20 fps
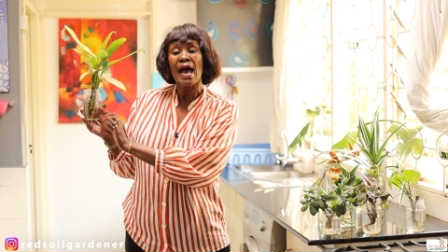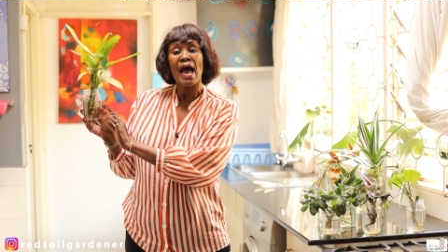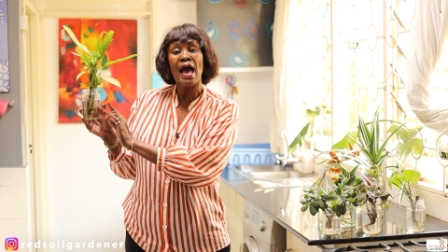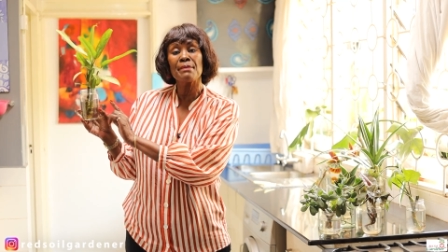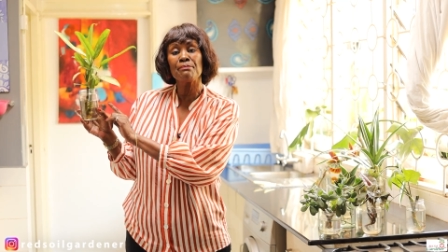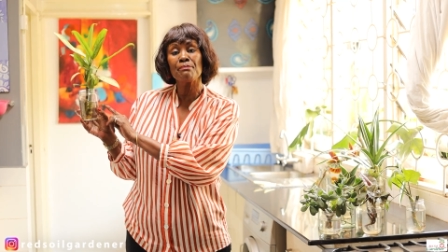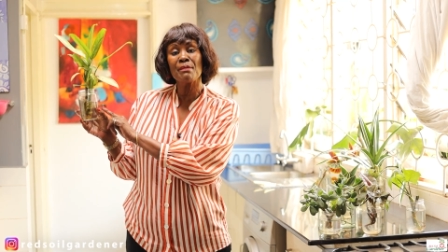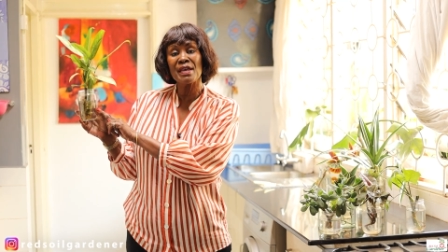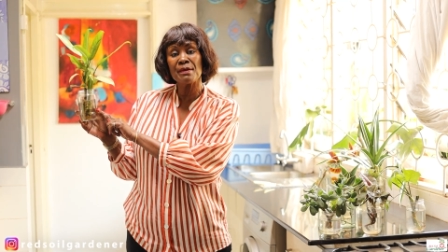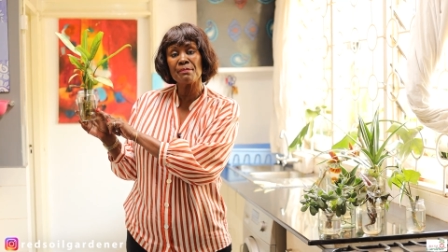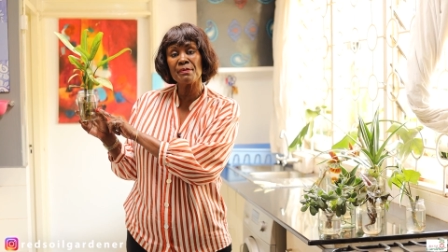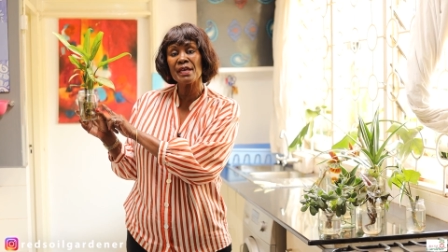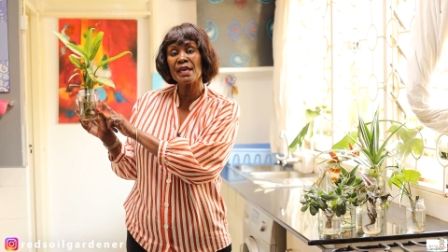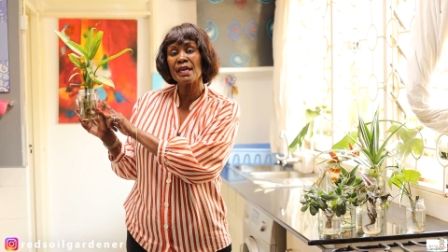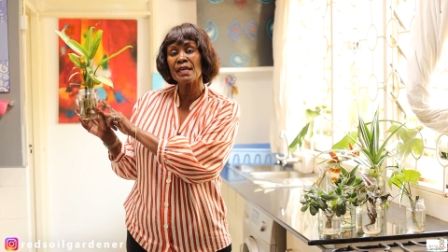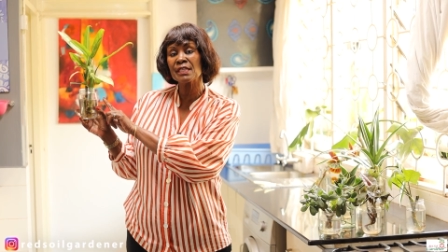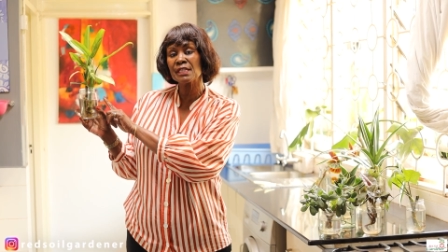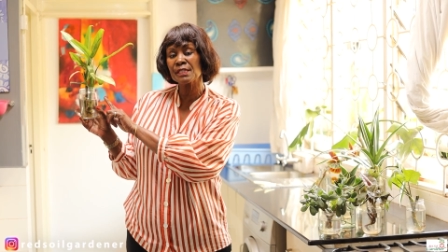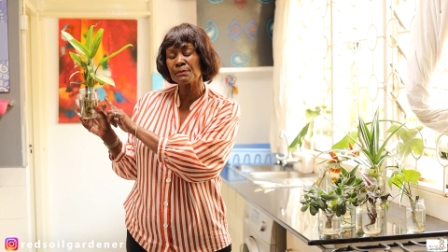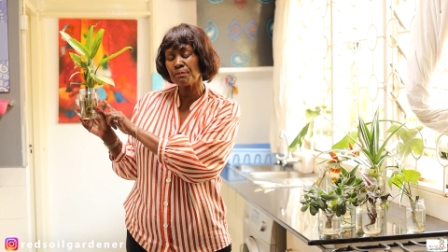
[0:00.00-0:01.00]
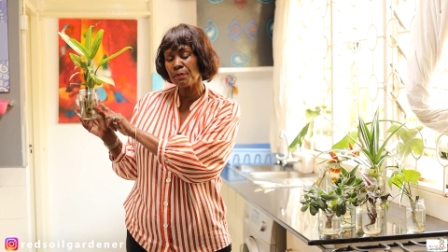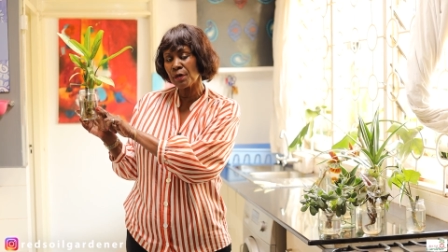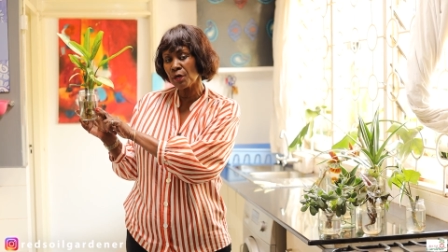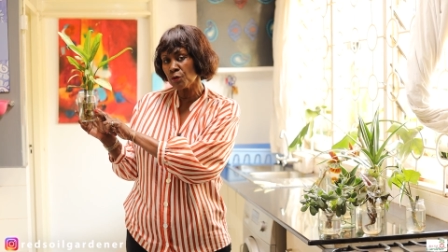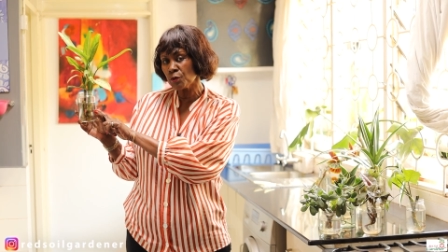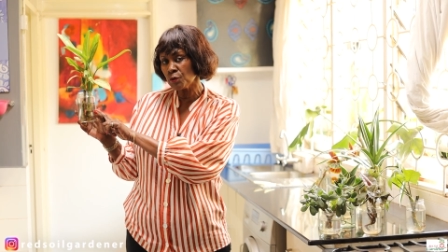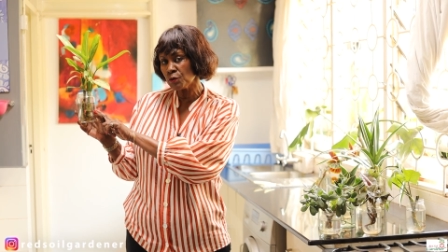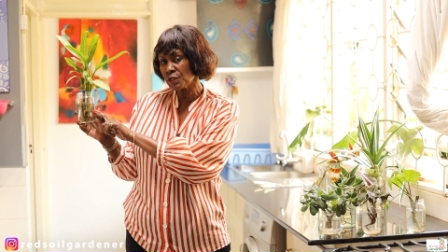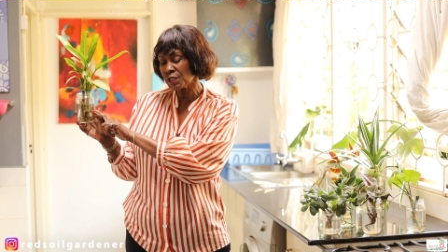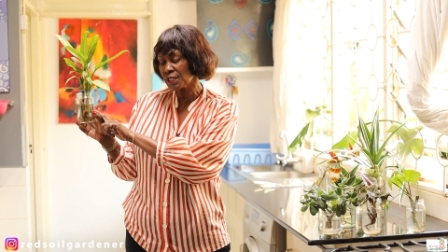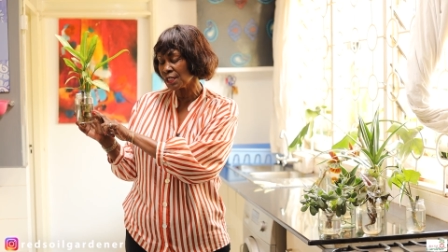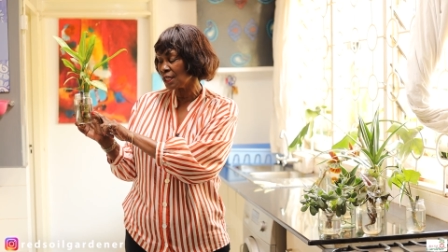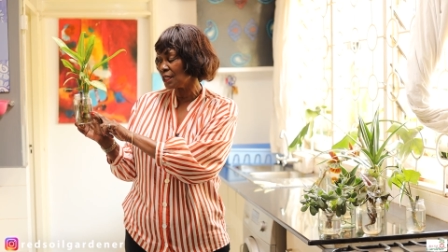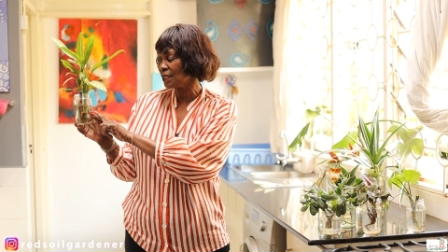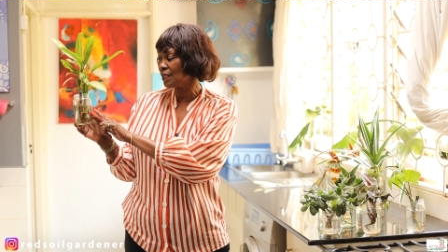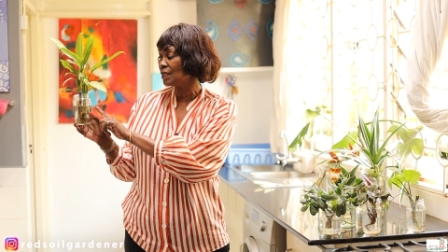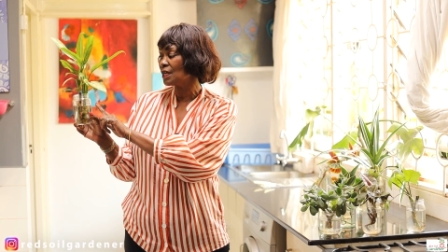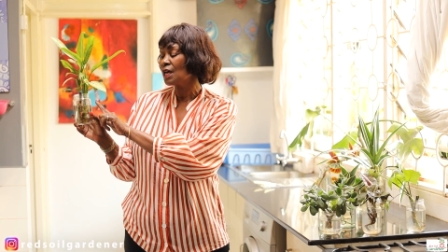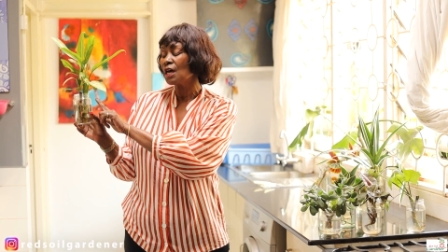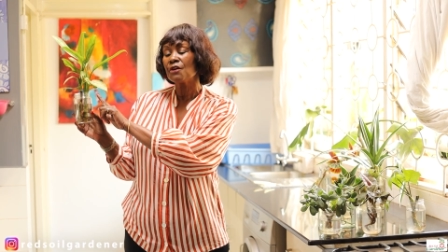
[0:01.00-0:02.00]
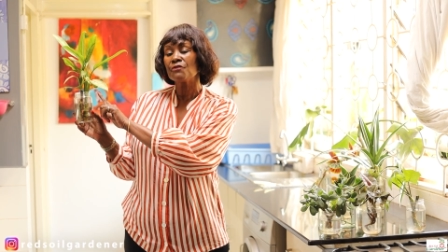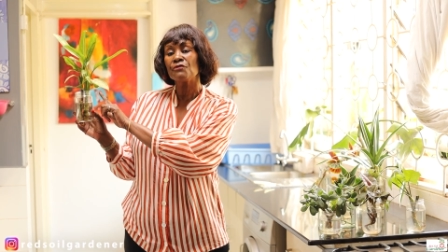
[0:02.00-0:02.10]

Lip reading: and maybe exposing